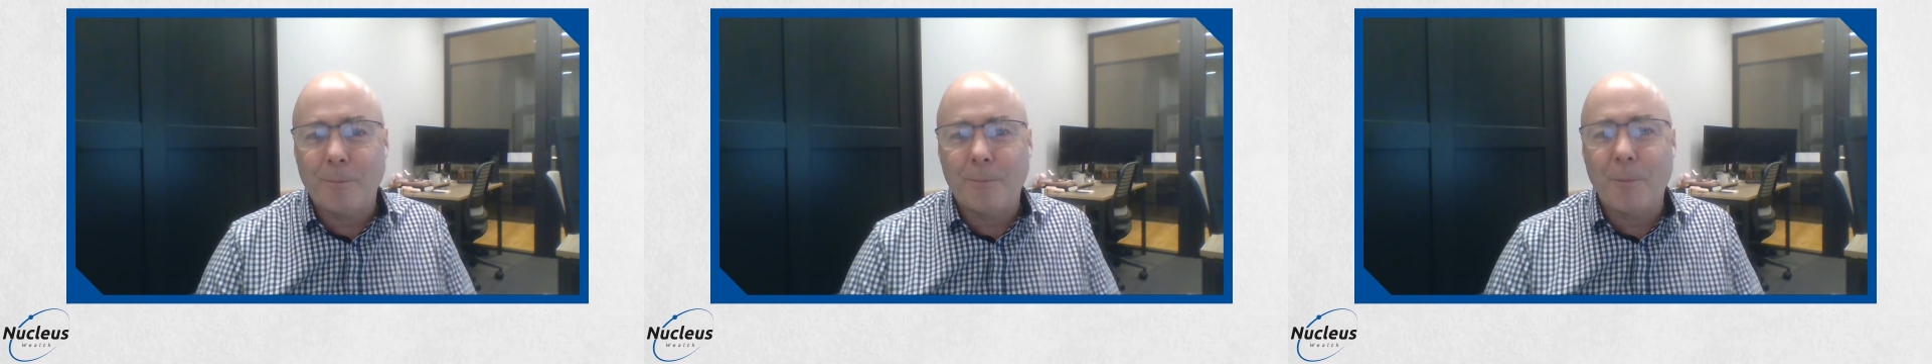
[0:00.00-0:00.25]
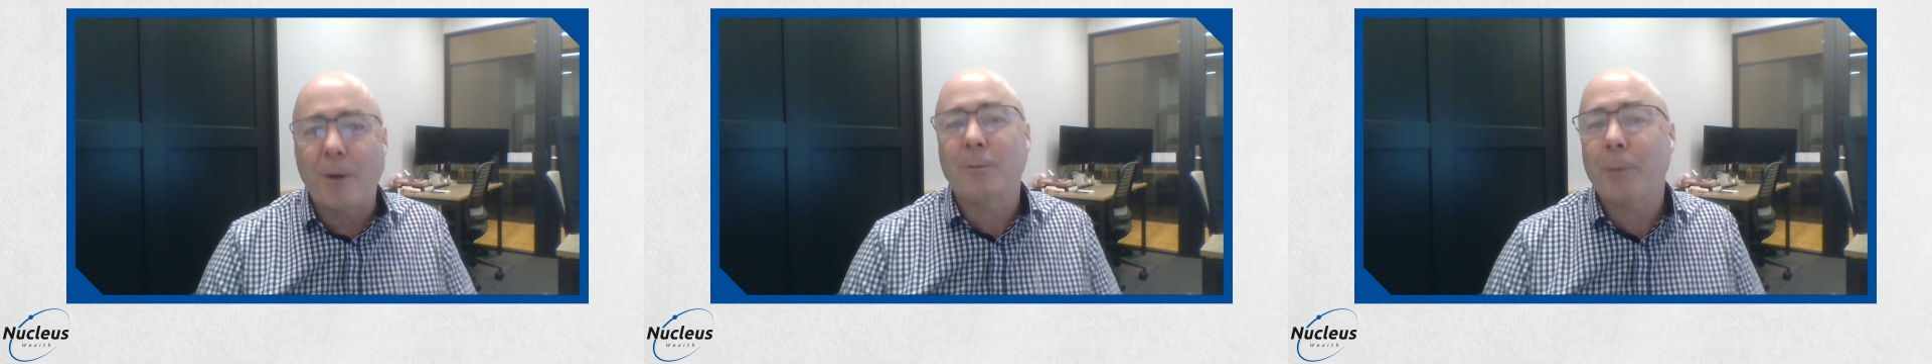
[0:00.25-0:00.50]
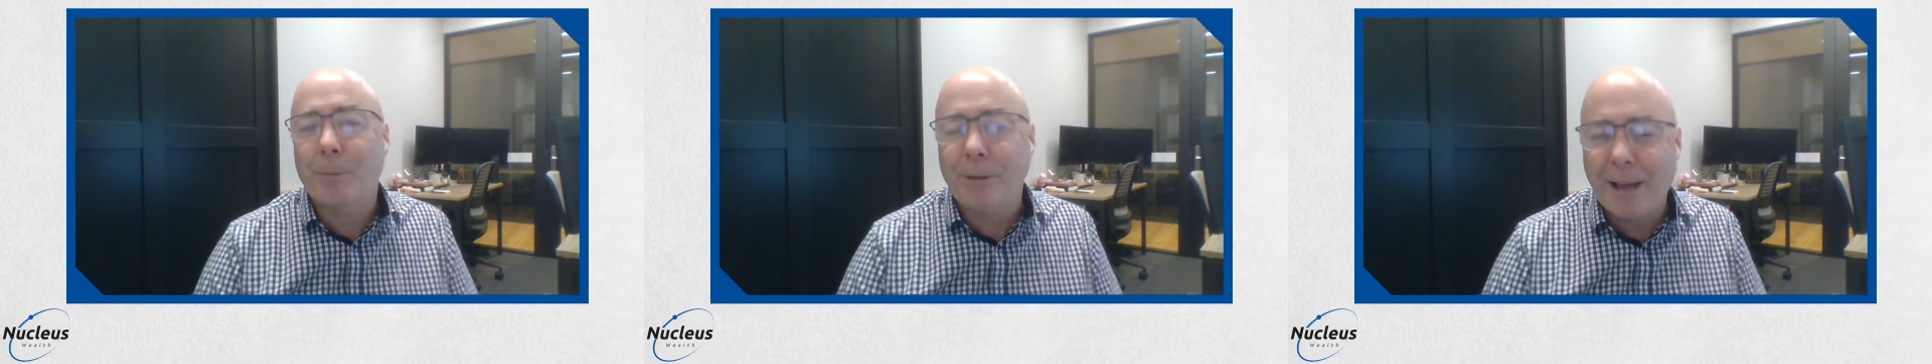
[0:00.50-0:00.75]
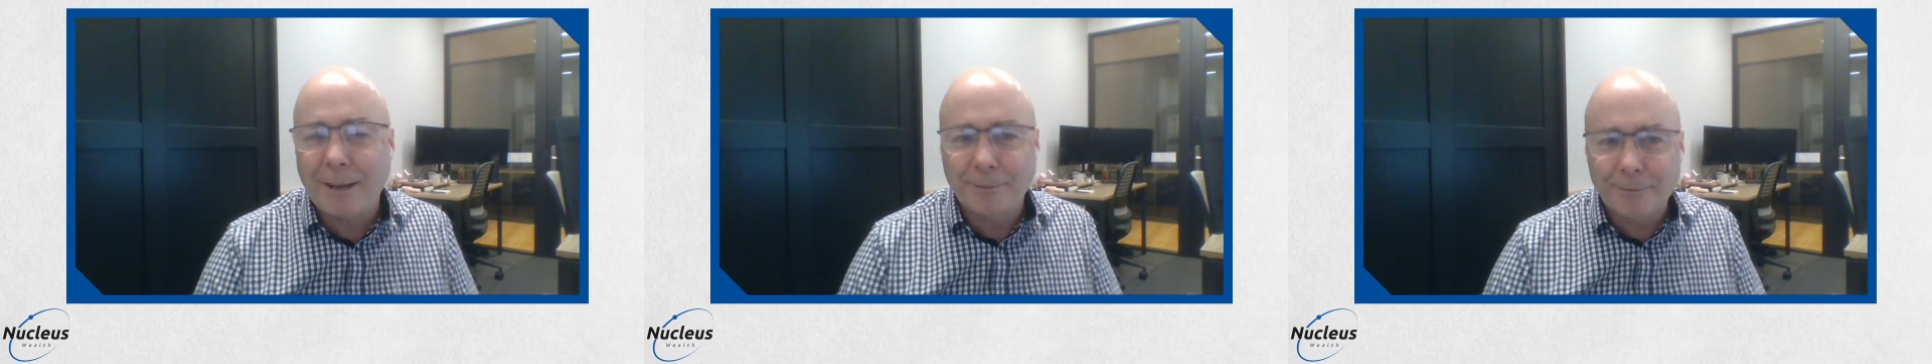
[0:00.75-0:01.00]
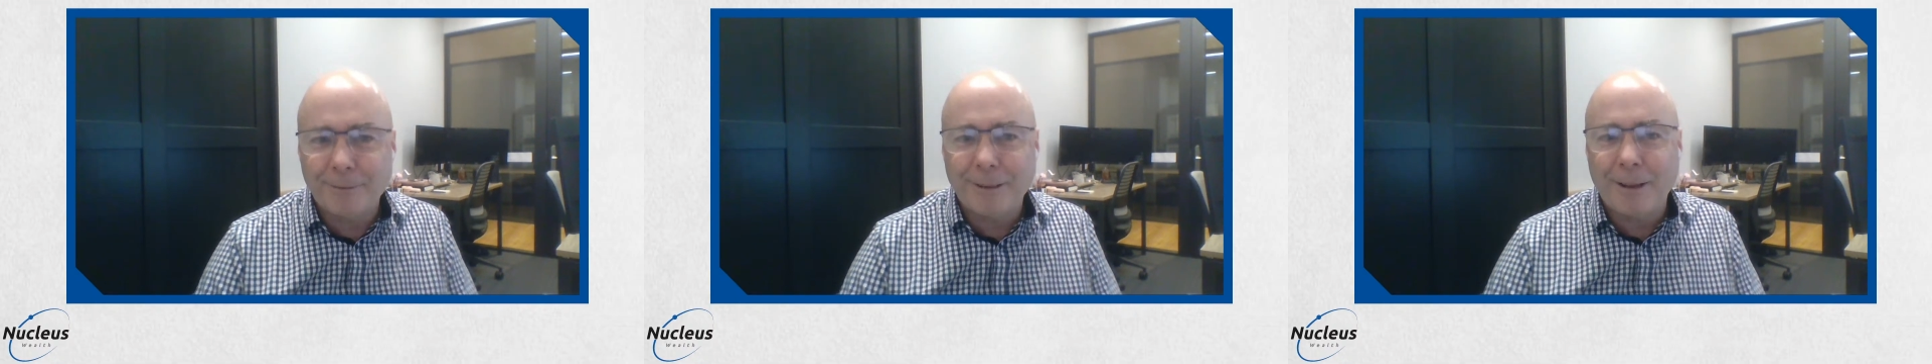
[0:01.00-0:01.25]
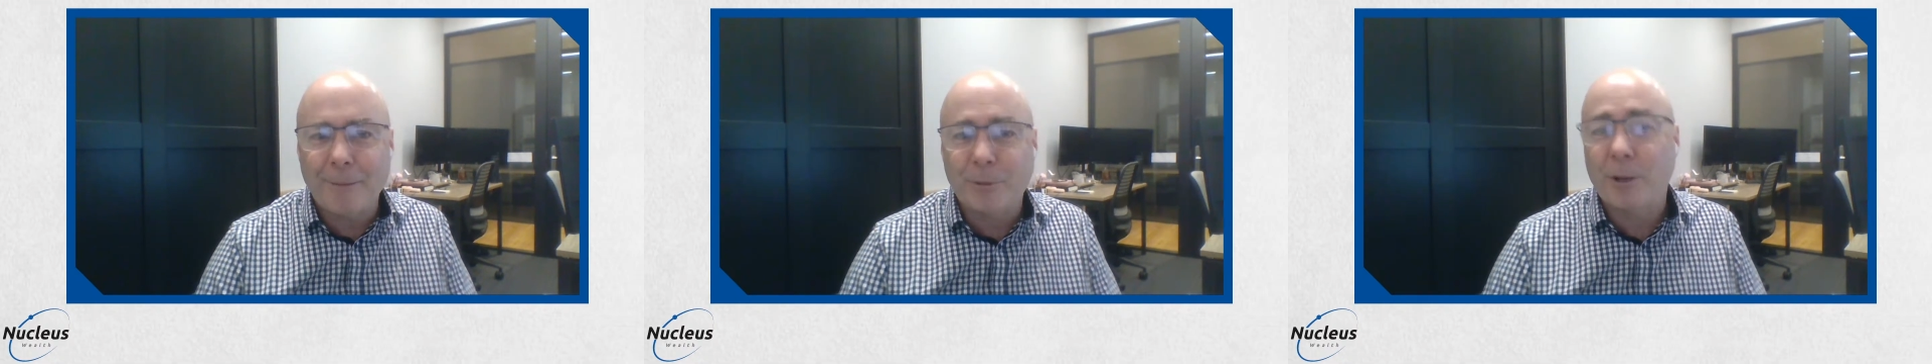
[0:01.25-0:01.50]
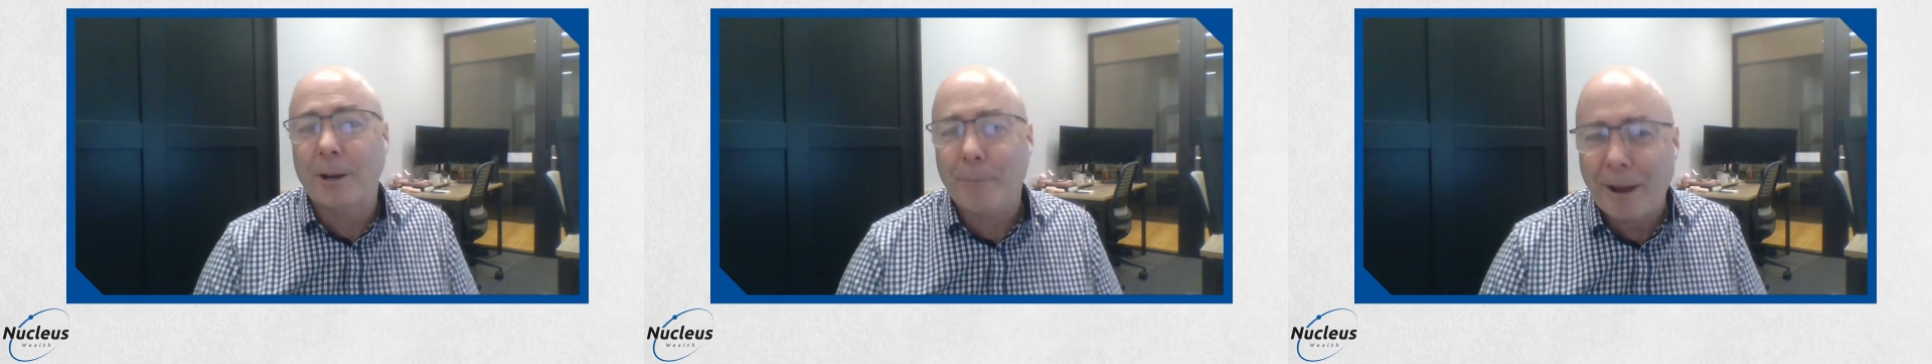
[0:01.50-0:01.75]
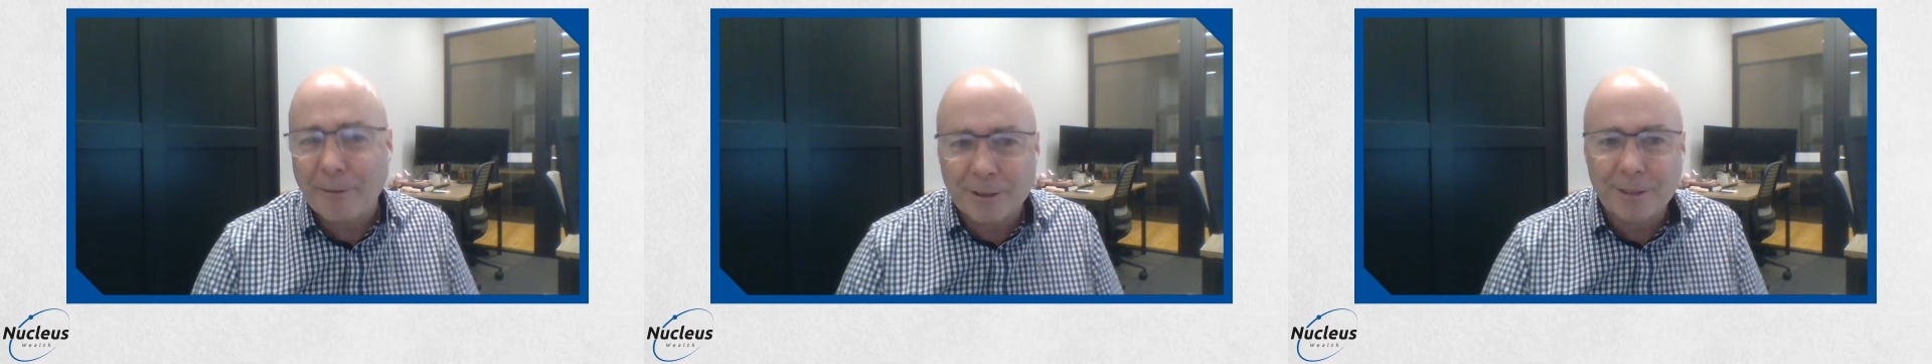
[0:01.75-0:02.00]
most people aren't
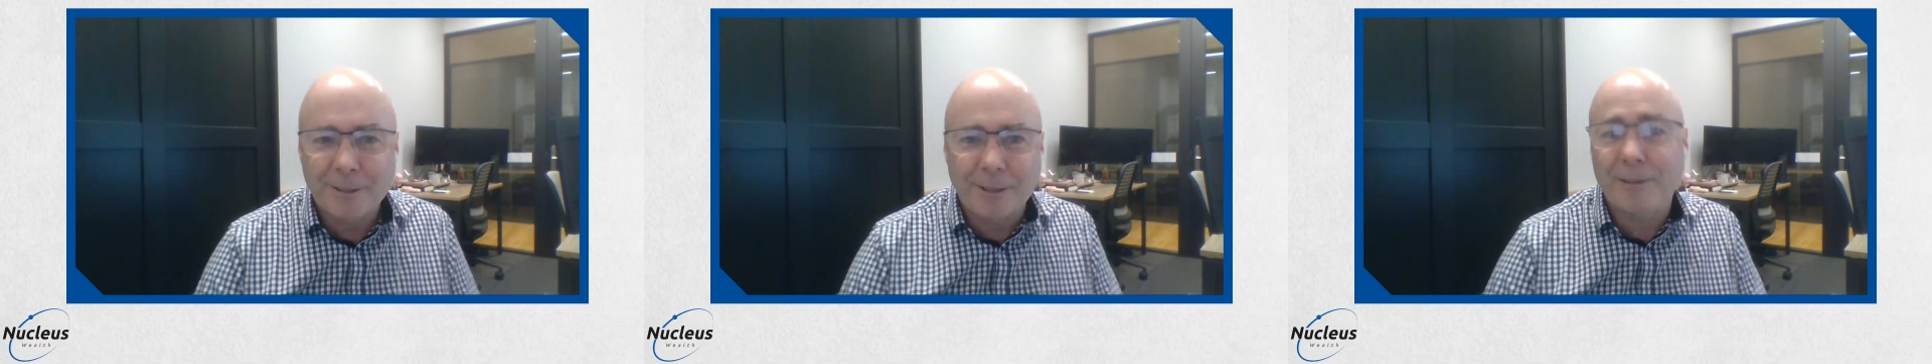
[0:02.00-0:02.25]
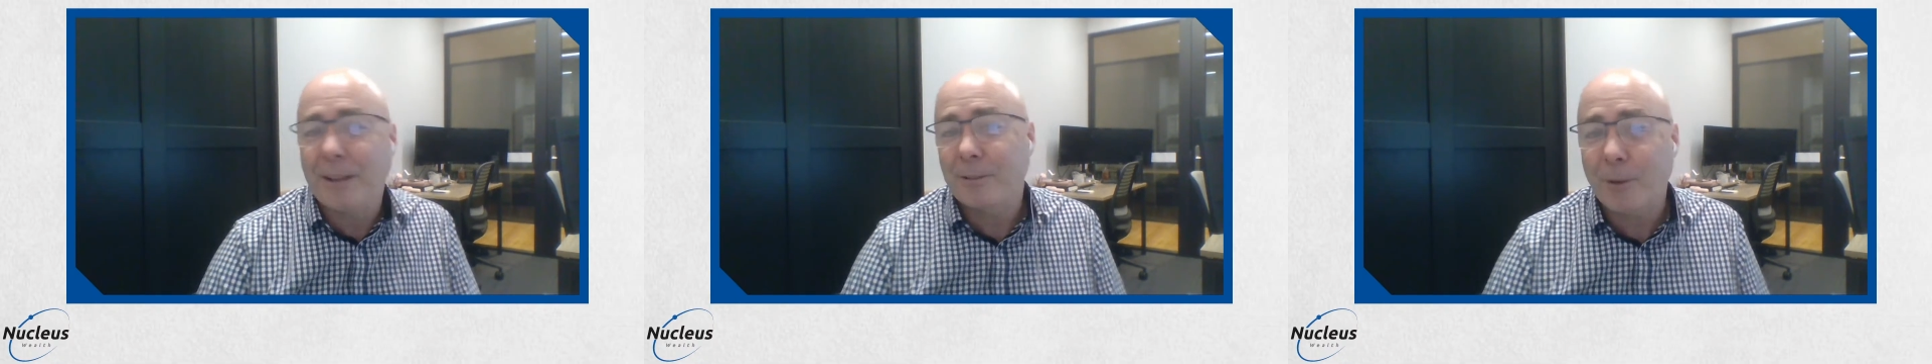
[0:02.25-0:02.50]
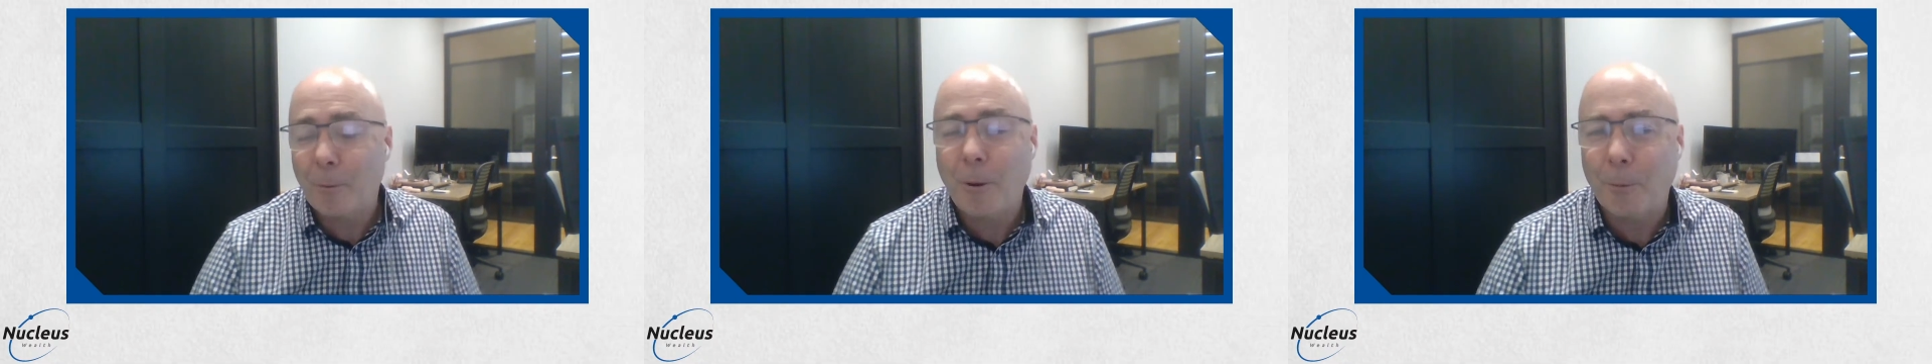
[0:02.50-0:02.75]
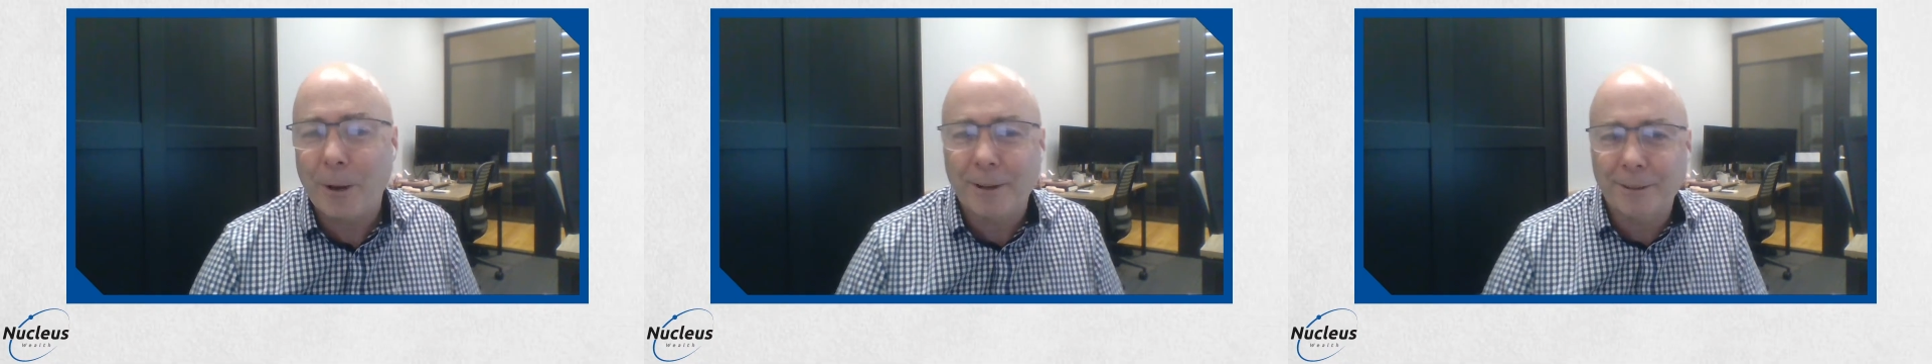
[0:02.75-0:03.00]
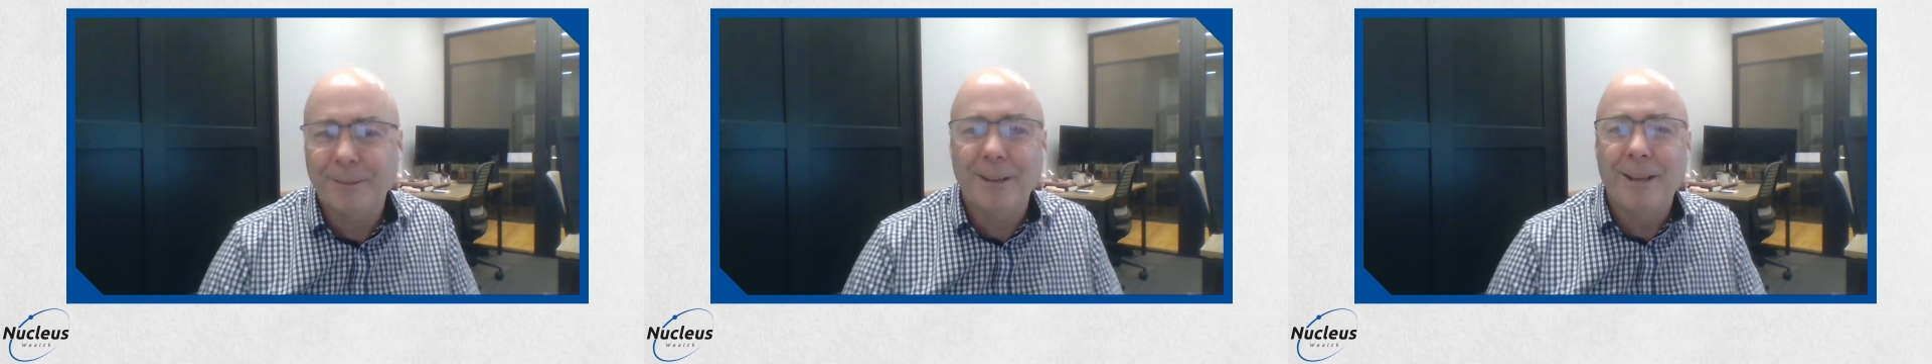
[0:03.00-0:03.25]
psychopaths. That's not what we're.